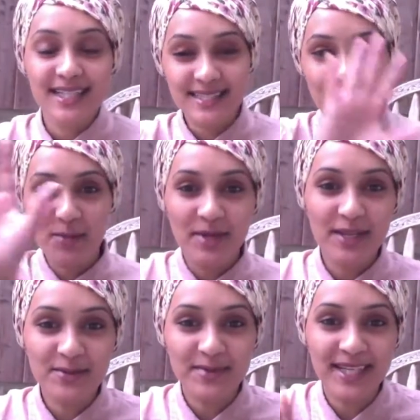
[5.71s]
Assalamu
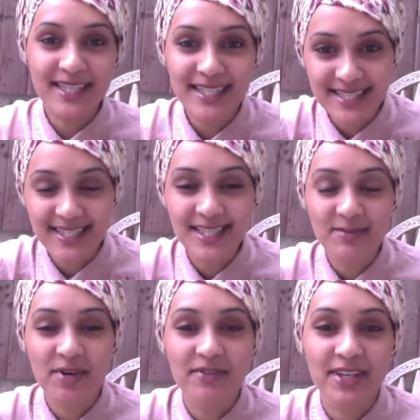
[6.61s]
alaikum ladies, this is
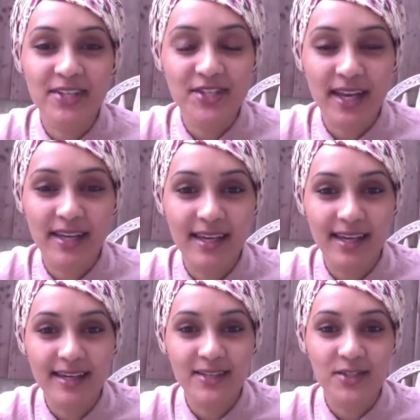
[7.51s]
Marvish
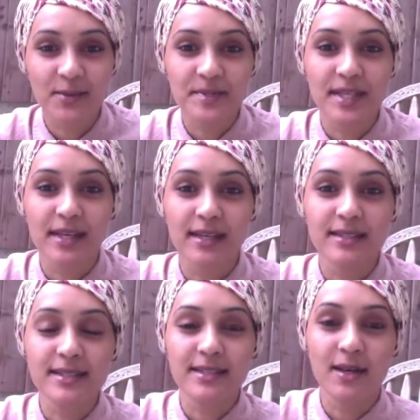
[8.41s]
aka
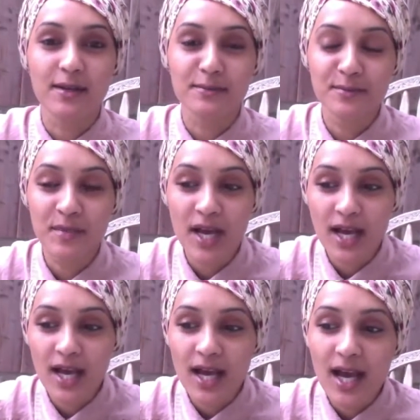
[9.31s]
HijabStatus.
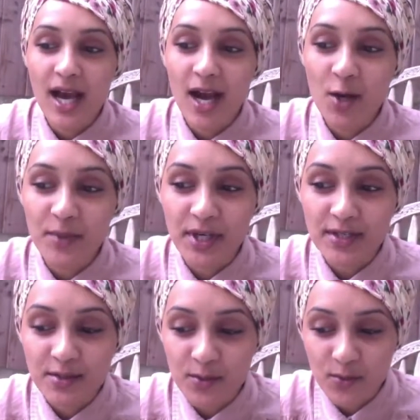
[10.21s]
Hope you
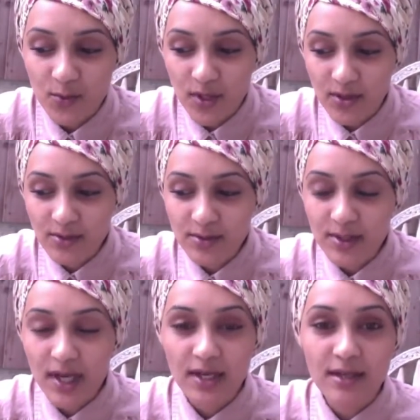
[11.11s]
guys are all well.
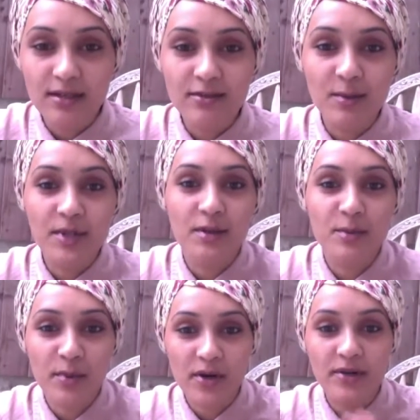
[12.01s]
Ramadan
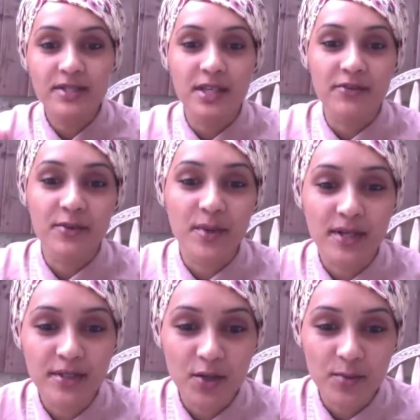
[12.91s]
Mubarak to
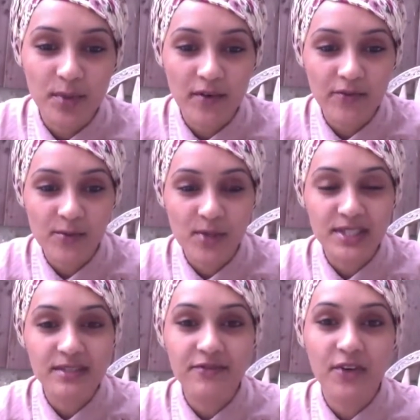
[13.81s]
everyone. Hope
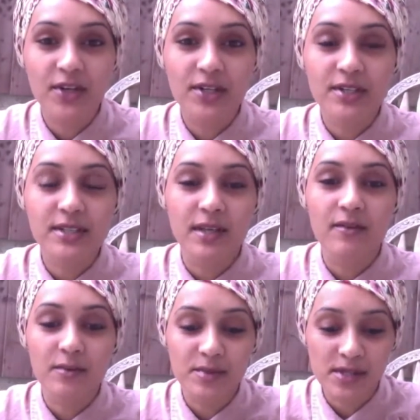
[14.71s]
everyone's fast and
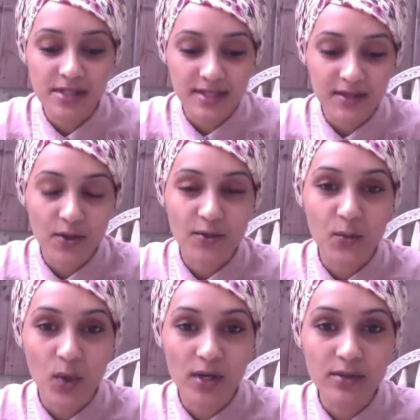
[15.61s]
Ramadan is
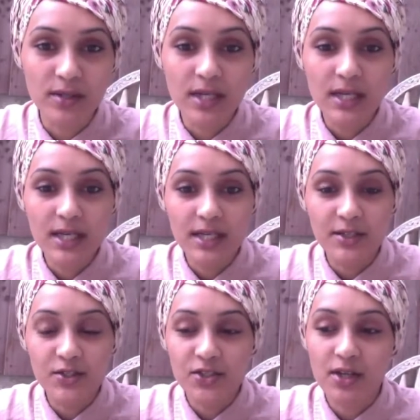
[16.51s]
going well,
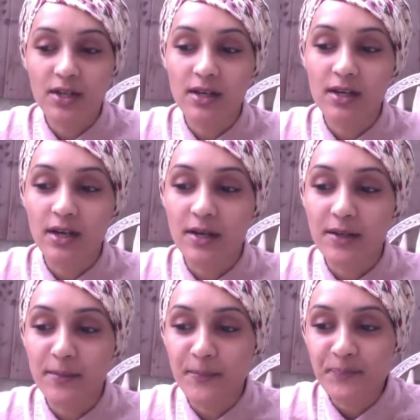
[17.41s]

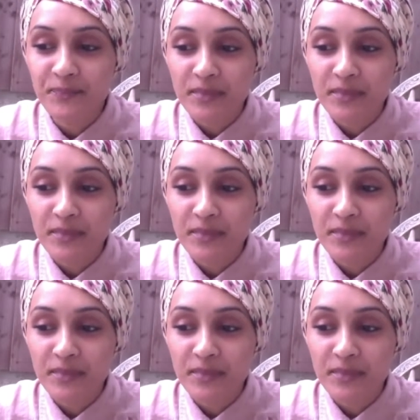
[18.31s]
inshallah.